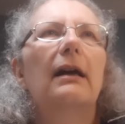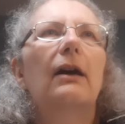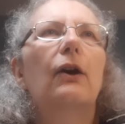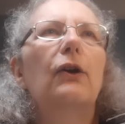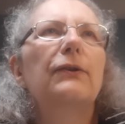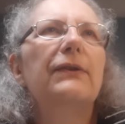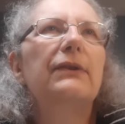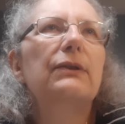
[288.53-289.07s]

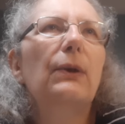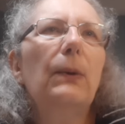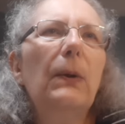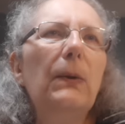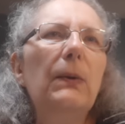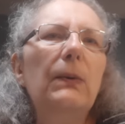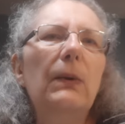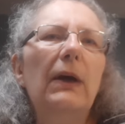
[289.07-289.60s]

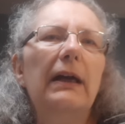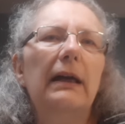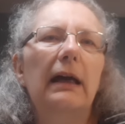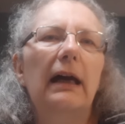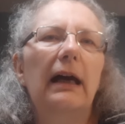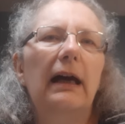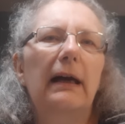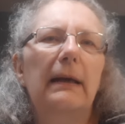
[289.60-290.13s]
also
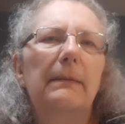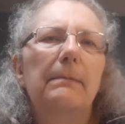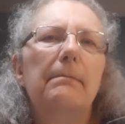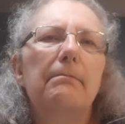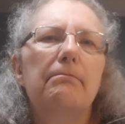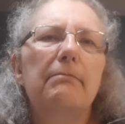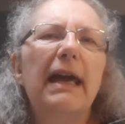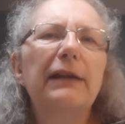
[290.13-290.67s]
um,
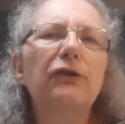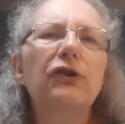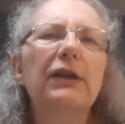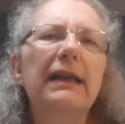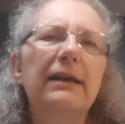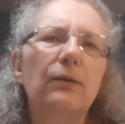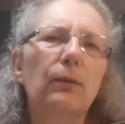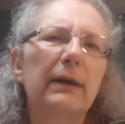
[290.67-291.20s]

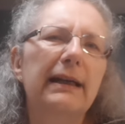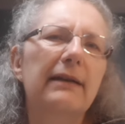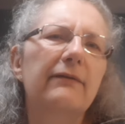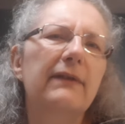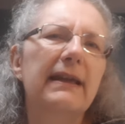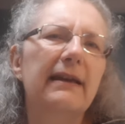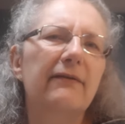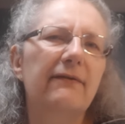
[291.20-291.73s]
mentioning one of
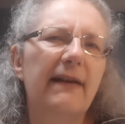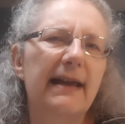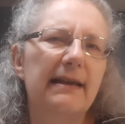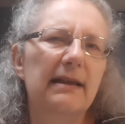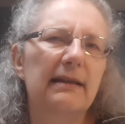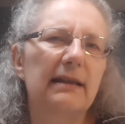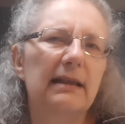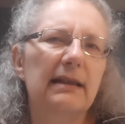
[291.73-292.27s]
the
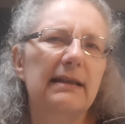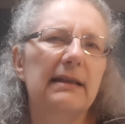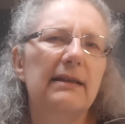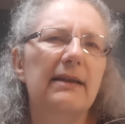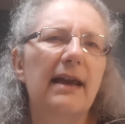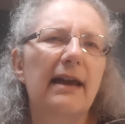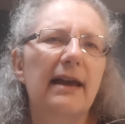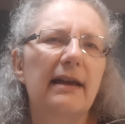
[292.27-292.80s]
events
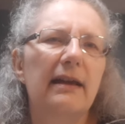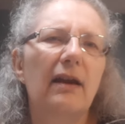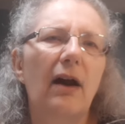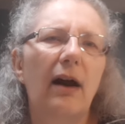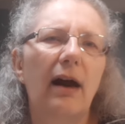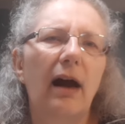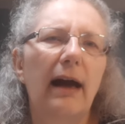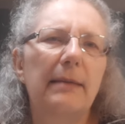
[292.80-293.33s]
that
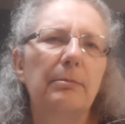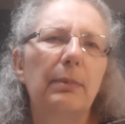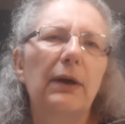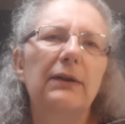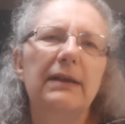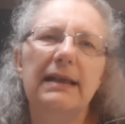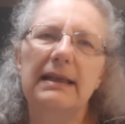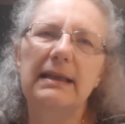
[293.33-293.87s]
I'm
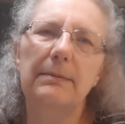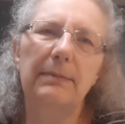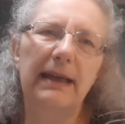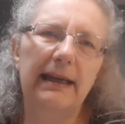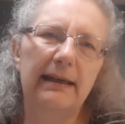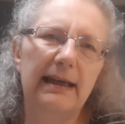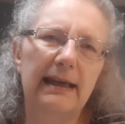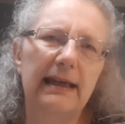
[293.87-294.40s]

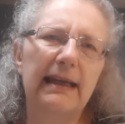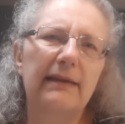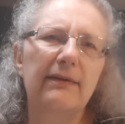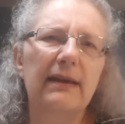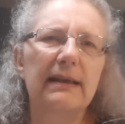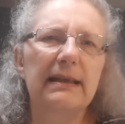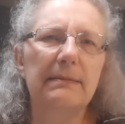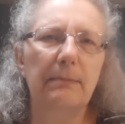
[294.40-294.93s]
participating in
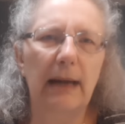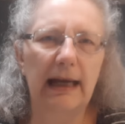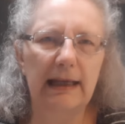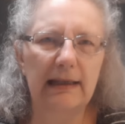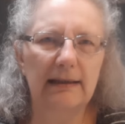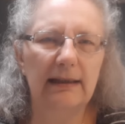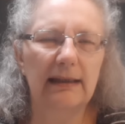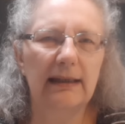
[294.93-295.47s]
this
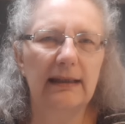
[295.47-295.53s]
month.